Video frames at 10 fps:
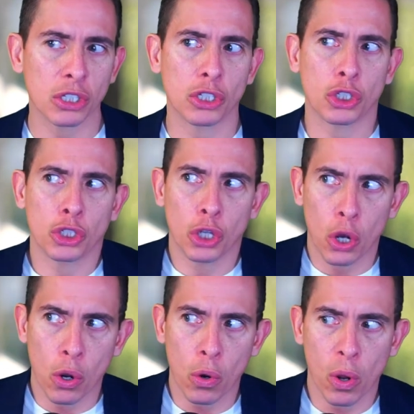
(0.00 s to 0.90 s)
to
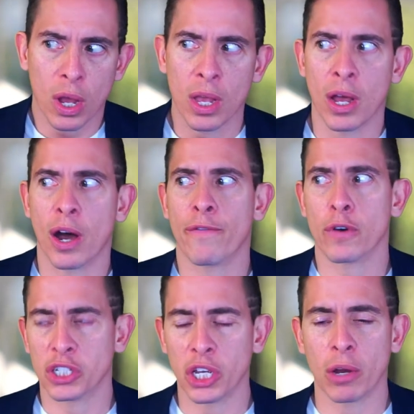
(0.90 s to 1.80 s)
show a
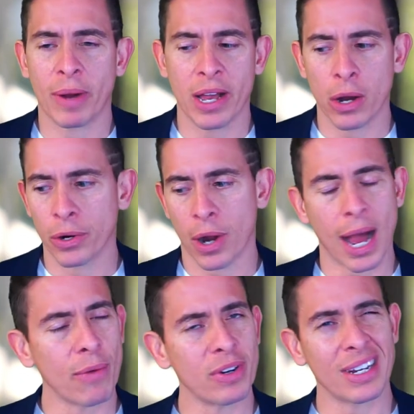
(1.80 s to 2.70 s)
for sale by owner,
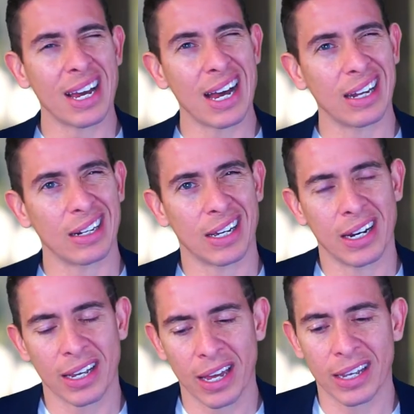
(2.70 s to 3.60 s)
I would not,
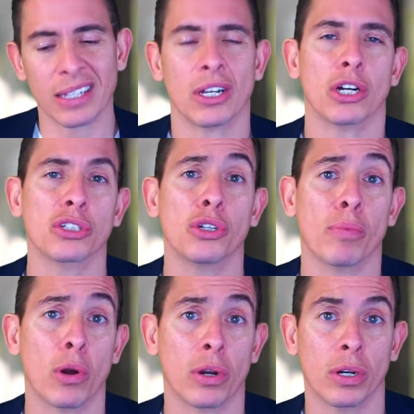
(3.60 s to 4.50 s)
and again, talk to your
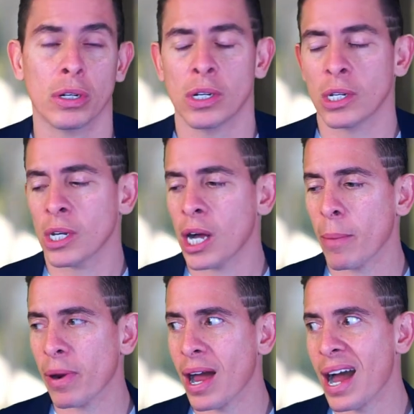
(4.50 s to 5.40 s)
broker,
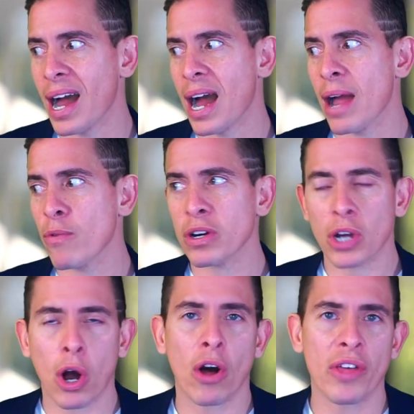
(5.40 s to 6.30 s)
but I wouldn't
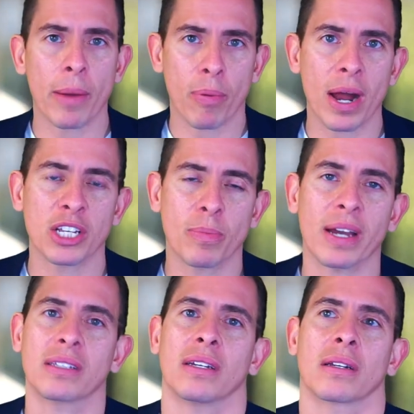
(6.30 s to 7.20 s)
call that
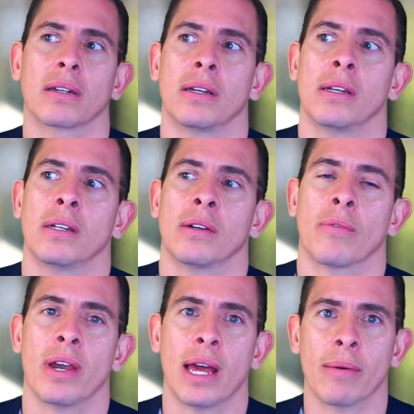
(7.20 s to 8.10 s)
prospecting,
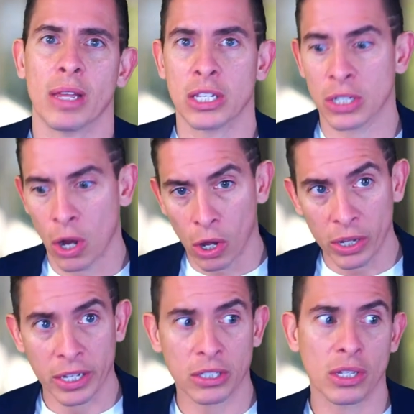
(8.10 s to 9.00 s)
right? It's
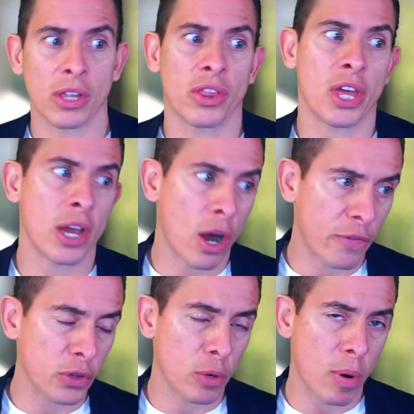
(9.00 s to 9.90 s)
calling, they
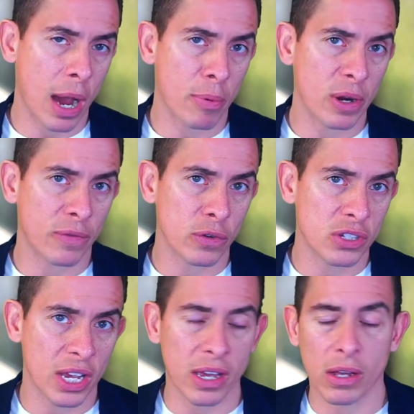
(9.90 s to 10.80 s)
offered their property for
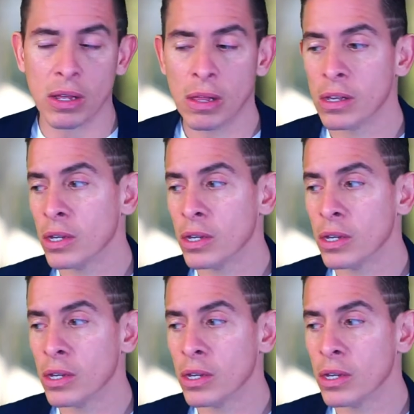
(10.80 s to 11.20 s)
sale.